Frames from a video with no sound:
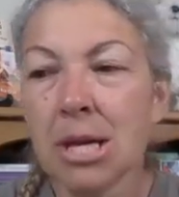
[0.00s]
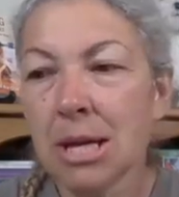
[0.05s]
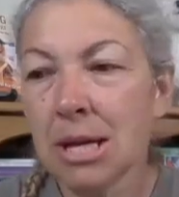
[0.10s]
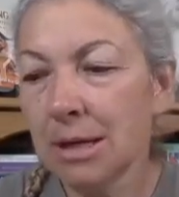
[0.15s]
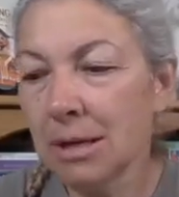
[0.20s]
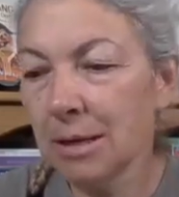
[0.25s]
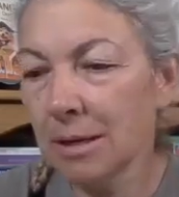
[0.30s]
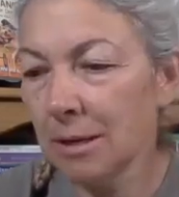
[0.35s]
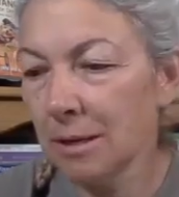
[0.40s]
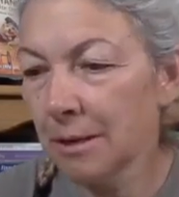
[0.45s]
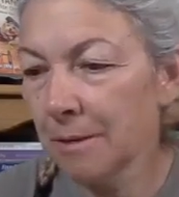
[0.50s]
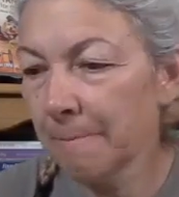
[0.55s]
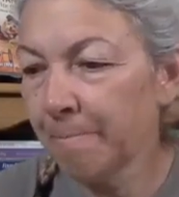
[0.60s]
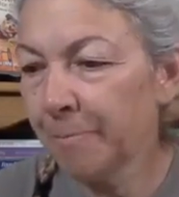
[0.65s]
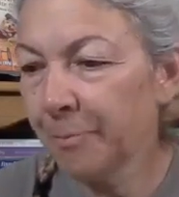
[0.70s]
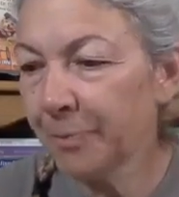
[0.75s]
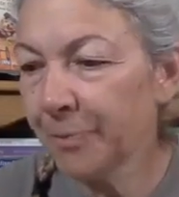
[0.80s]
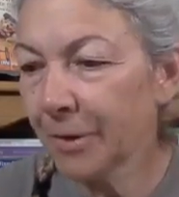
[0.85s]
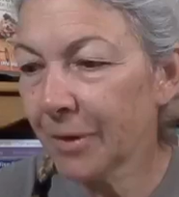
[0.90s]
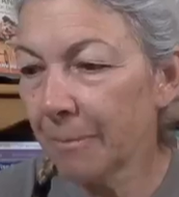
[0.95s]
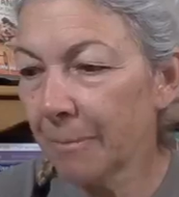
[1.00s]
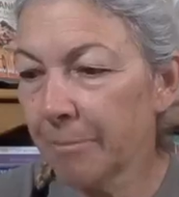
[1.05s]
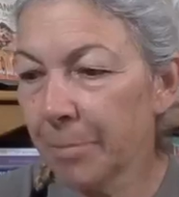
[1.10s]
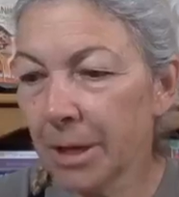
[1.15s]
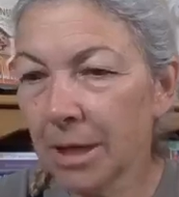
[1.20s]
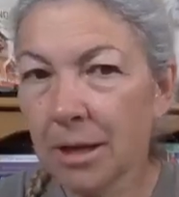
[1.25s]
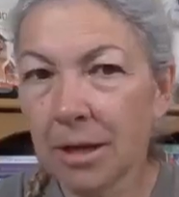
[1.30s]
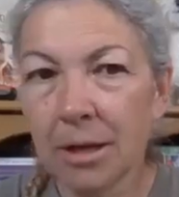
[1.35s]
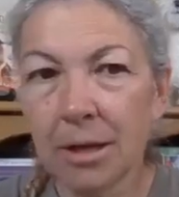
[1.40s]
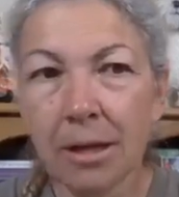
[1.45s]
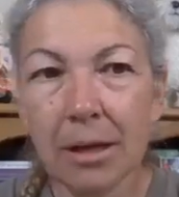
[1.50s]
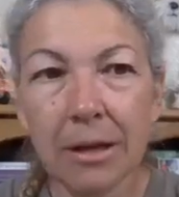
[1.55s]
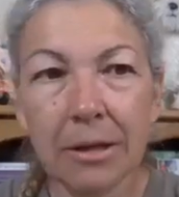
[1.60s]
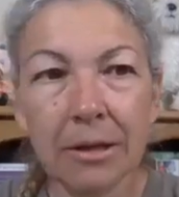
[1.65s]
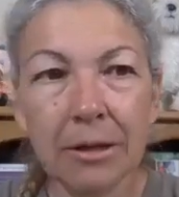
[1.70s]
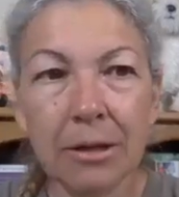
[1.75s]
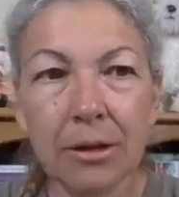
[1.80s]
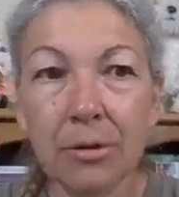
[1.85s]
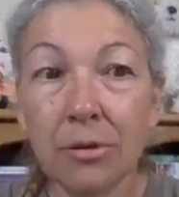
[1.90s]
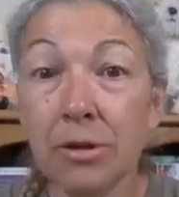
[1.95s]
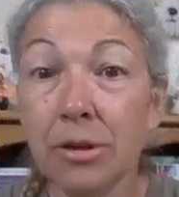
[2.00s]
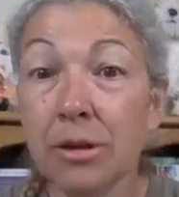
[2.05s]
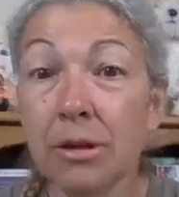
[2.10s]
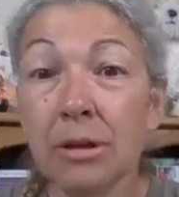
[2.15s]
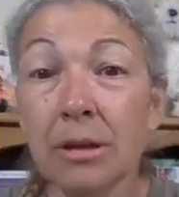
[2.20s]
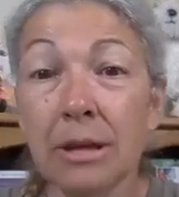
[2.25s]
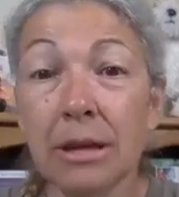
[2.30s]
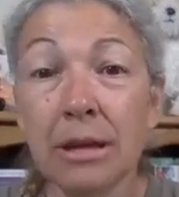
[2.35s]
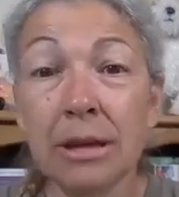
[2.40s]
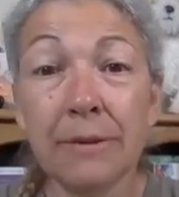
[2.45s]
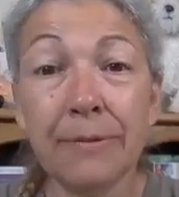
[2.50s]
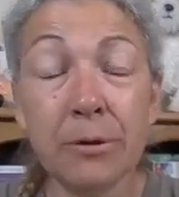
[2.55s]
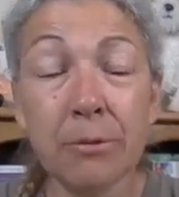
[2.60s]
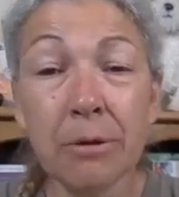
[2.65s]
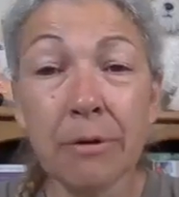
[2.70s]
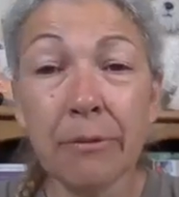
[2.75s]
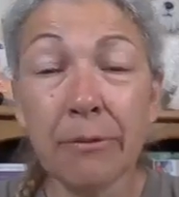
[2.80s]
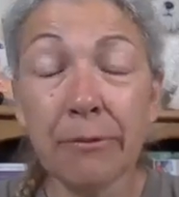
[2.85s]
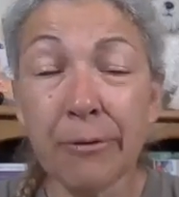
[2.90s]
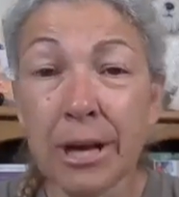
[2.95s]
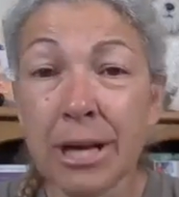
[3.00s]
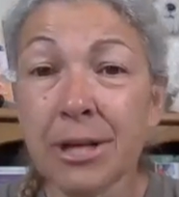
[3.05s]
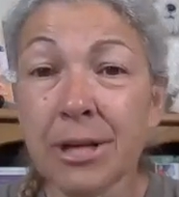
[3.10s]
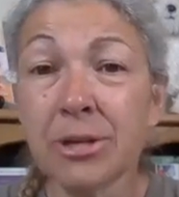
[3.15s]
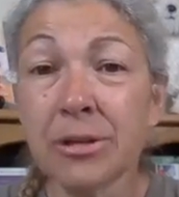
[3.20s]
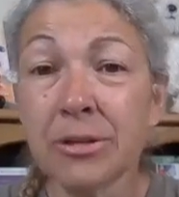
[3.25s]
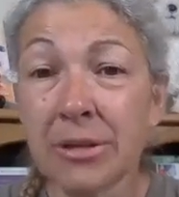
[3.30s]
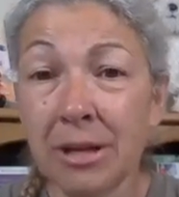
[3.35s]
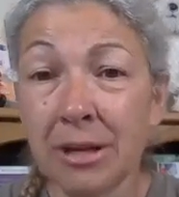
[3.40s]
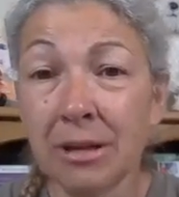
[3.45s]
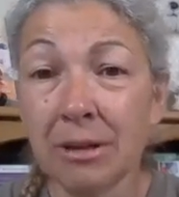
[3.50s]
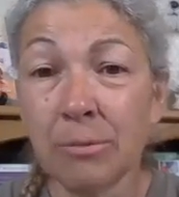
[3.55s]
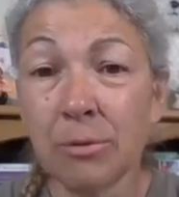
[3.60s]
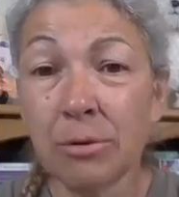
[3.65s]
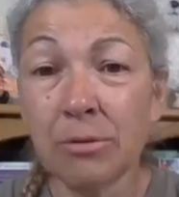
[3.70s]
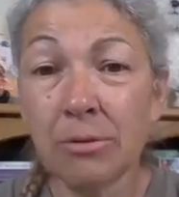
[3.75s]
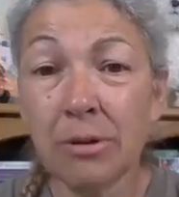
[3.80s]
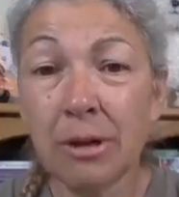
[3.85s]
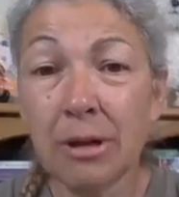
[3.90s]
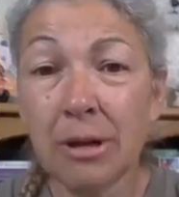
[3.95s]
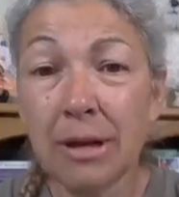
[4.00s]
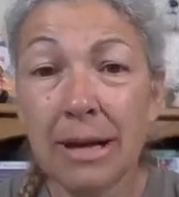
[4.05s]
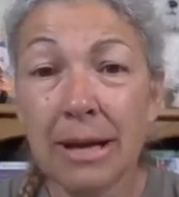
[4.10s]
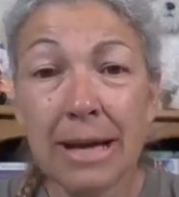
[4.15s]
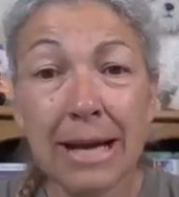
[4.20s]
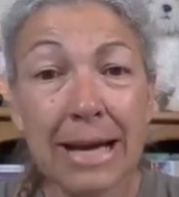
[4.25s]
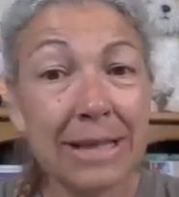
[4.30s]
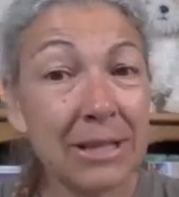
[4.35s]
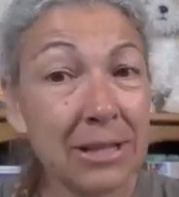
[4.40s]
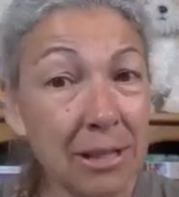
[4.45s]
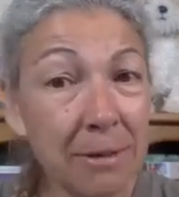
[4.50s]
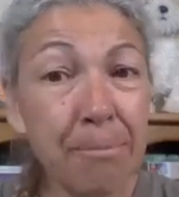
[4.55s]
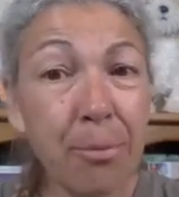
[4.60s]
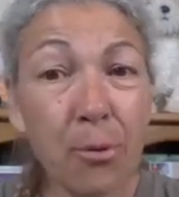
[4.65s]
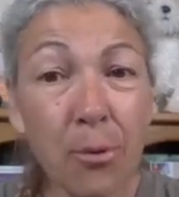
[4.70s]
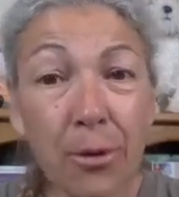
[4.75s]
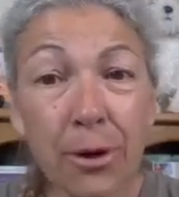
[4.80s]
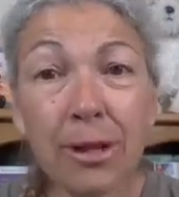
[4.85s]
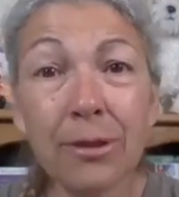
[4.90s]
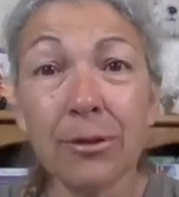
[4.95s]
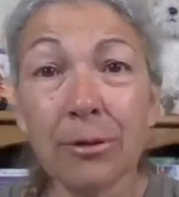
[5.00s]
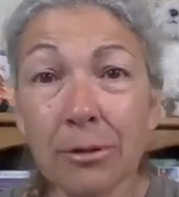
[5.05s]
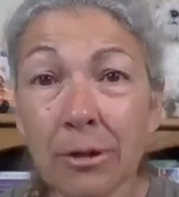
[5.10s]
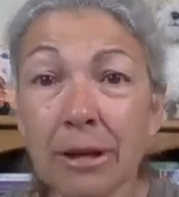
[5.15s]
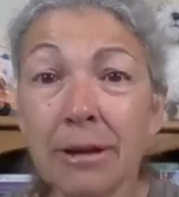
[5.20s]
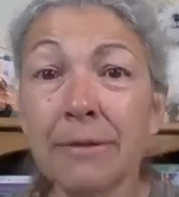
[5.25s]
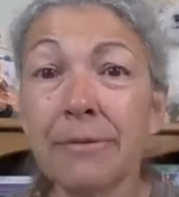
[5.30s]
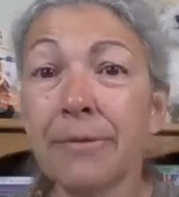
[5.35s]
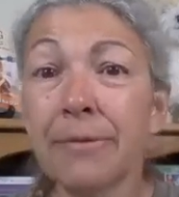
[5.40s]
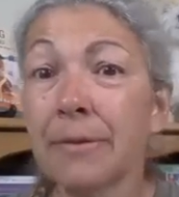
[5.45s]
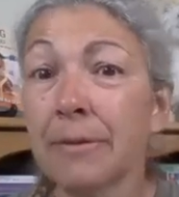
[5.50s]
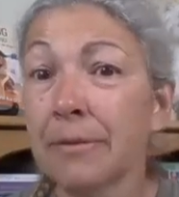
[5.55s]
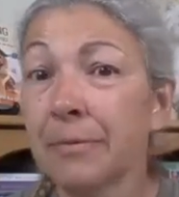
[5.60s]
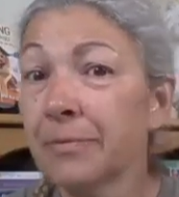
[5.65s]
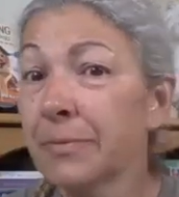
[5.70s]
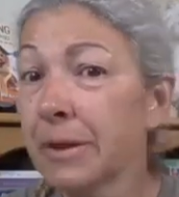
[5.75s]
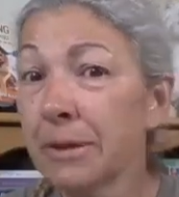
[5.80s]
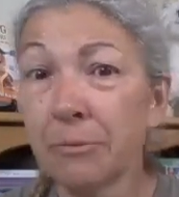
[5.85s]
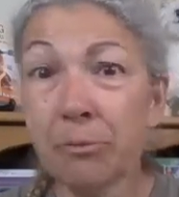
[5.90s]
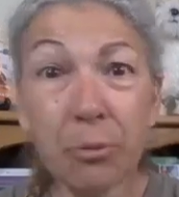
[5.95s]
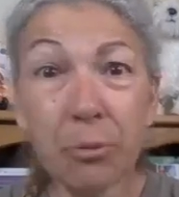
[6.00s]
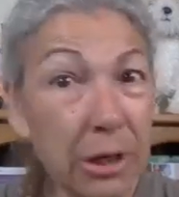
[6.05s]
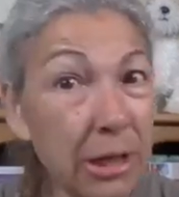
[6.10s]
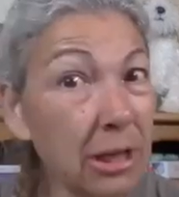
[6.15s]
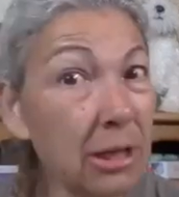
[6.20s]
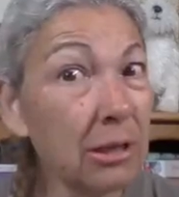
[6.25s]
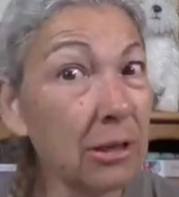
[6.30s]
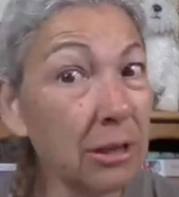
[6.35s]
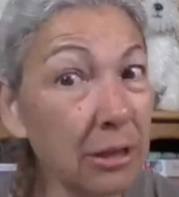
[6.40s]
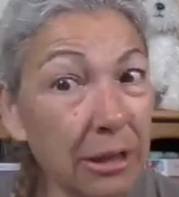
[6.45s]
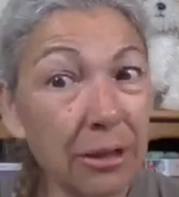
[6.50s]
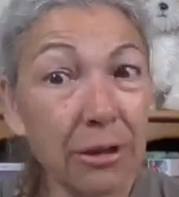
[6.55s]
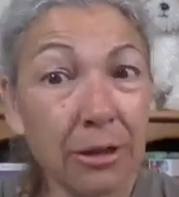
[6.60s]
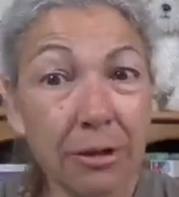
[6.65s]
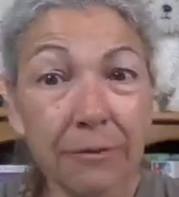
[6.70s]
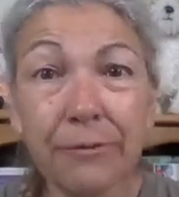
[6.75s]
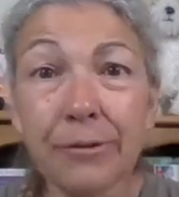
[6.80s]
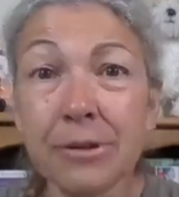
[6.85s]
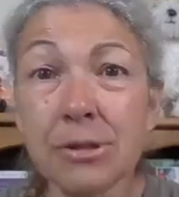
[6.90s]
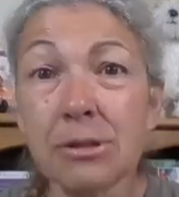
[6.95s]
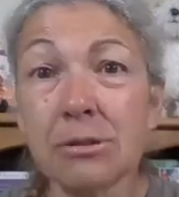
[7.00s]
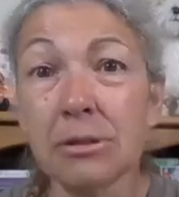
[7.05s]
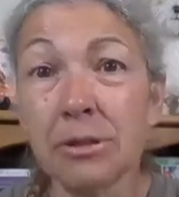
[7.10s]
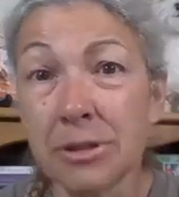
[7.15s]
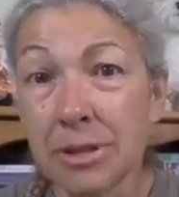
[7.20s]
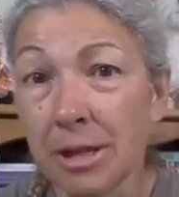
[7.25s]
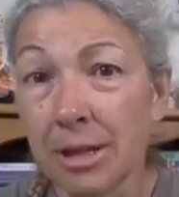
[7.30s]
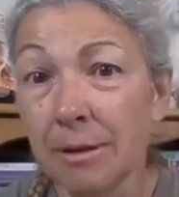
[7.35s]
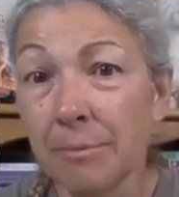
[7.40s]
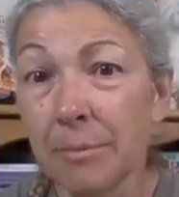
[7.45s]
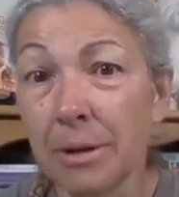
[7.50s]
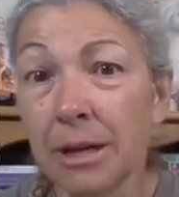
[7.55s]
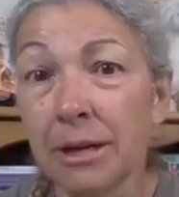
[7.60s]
But, if you have a fractious animal, at some point in their life, they really need a good physical exam.